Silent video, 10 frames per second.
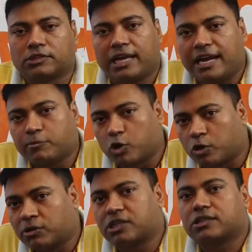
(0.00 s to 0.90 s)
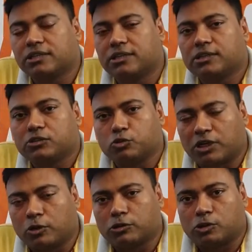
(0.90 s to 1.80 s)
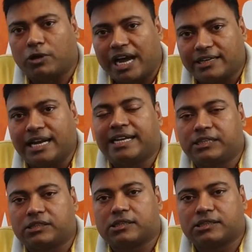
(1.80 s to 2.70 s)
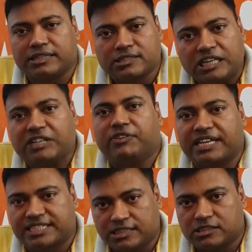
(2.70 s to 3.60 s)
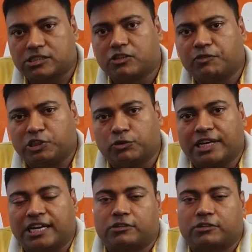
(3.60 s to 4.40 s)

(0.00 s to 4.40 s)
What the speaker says: And moreover, you can also highlight these certifications which you will get